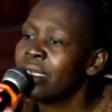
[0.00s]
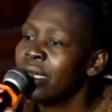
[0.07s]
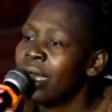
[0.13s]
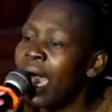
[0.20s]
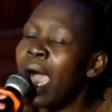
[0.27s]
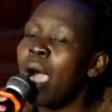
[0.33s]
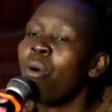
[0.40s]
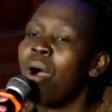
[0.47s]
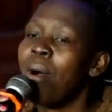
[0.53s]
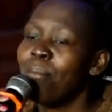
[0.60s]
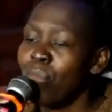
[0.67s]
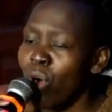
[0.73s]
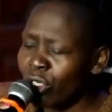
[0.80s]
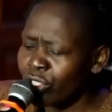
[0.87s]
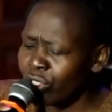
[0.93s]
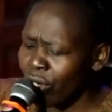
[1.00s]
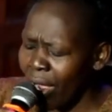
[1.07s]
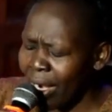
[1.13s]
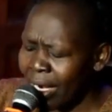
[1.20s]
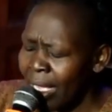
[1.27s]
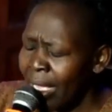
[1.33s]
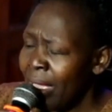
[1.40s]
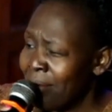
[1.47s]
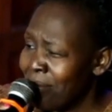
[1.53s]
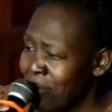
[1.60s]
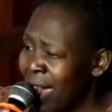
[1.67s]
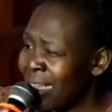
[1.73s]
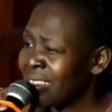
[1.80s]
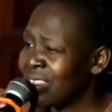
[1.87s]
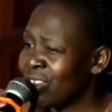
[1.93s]
Our motion
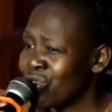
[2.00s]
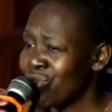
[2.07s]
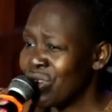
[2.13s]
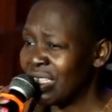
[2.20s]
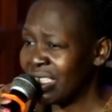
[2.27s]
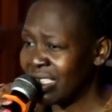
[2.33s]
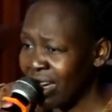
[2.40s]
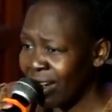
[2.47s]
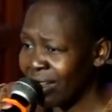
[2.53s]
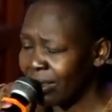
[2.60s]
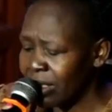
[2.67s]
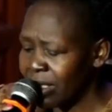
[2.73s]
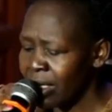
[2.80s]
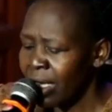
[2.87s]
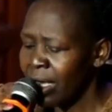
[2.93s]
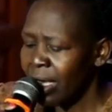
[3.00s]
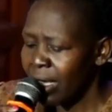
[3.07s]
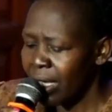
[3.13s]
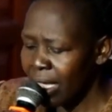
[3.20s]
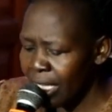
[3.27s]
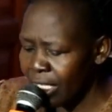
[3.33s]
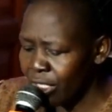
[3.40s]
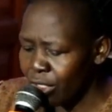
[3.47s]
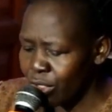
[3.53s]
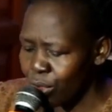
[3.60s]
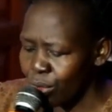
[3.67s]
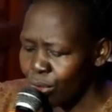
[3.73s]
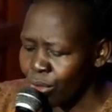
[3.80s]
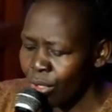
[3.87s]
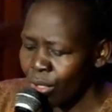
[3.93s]
must result
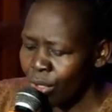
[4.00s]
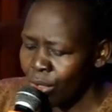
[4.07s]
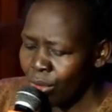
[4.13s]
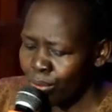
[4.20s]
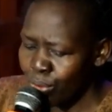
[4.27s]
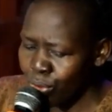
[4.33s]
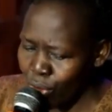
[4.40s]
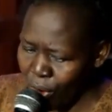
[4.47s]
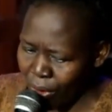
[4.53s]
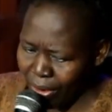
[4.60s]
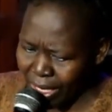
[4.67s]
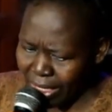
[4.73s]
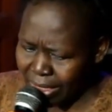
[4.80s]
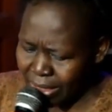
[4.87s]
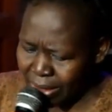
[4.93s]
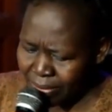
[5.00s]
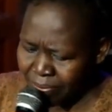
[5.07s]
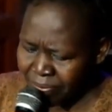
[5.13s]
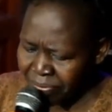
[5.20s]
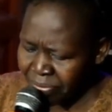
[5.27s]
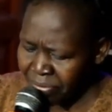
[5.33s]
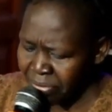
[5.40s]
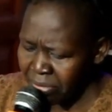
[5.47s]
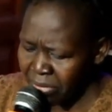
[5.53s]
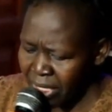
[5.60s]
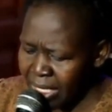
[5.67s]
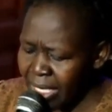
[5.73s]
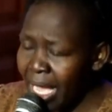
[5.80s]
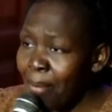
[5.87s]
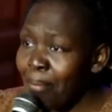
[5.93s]
into progress.
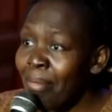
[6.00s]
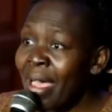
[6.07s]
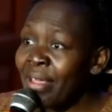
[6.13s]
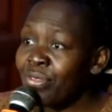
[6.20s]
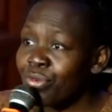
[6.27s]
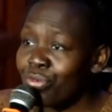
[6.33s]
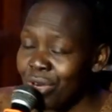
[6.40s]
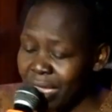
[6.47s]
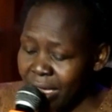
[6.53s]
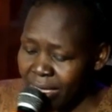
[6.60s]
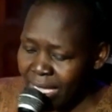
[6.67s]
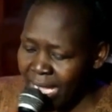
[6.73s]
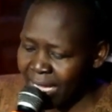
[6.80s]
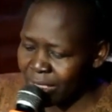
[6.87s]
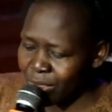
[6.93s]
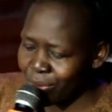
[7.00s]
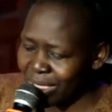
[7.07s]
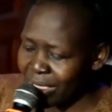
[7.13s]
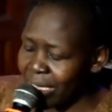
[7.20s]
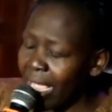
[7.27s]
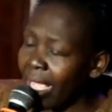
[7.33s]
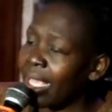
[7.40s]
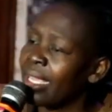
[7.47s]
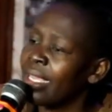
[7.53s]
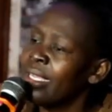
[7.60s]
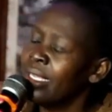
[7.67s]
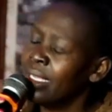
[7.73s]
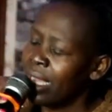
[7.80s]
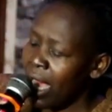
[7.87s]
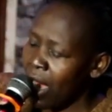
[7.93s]
Number three, as we take
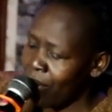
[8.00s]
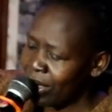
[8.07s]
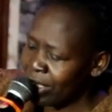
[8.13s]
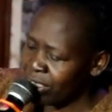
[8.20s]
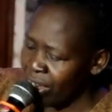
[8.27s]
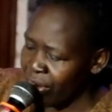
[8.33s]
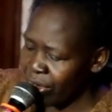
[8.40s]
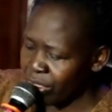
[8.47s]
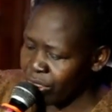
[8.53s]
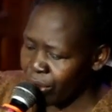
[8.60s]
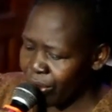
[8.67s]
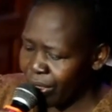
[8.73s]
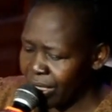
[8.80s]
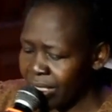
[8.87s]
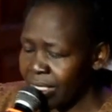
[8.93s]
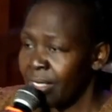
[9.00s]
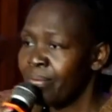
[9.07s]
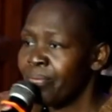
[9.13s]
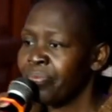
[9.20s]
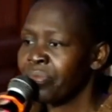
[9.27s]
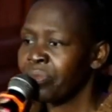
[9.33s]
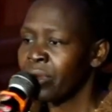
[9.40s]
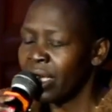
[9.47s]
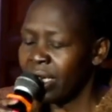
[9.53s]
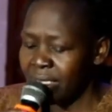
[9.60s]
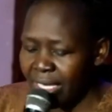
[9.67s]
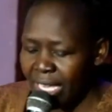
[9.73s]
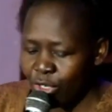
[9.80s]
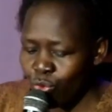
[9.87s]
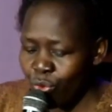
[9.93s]
our territories, is
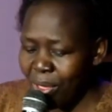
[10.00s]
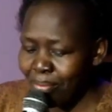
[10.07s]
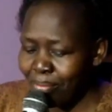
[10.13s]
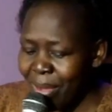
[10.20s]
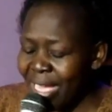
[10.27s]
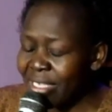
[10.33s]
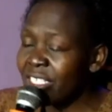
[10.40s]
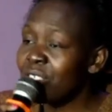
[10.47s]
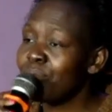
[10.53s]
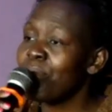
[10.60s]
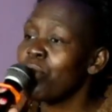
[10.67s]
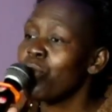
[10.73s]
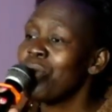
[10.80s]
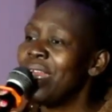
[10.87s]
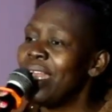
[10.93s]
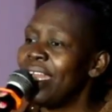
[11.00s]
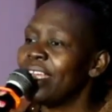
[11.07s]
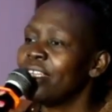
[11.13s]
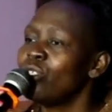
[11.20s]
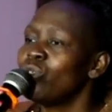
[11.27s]
that we must be willing to